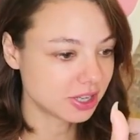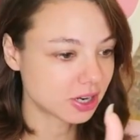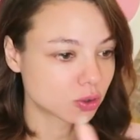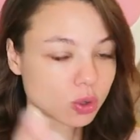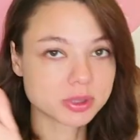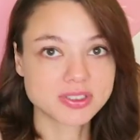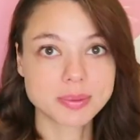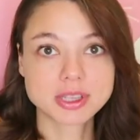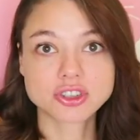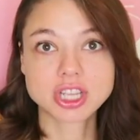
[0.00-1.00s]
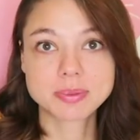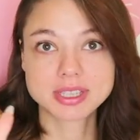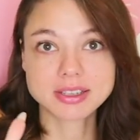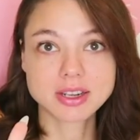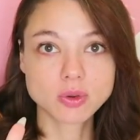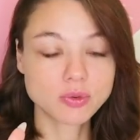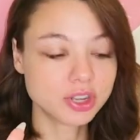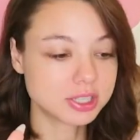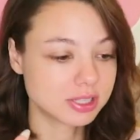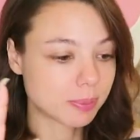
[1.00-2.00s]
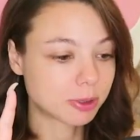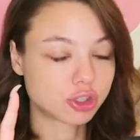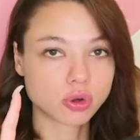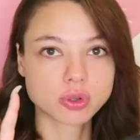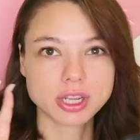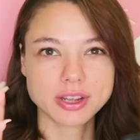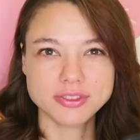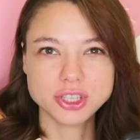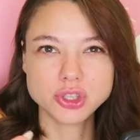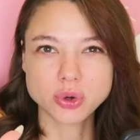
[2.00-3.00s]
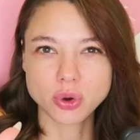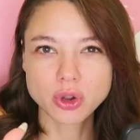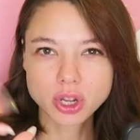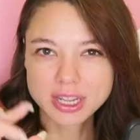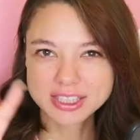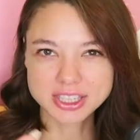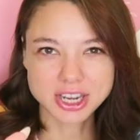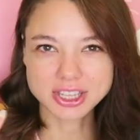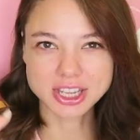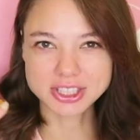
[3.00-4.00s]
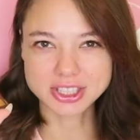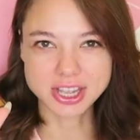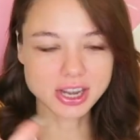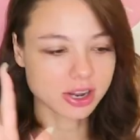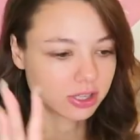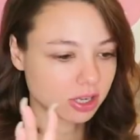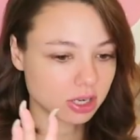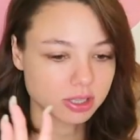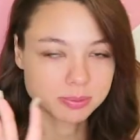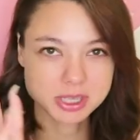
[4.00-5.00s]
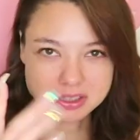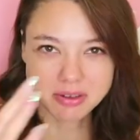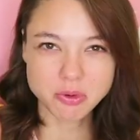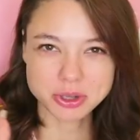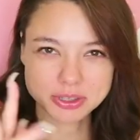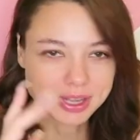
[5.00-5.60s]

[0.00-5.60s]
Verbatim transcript: secret video we have to watch. Super secret, illicit. It's kinda keying me up.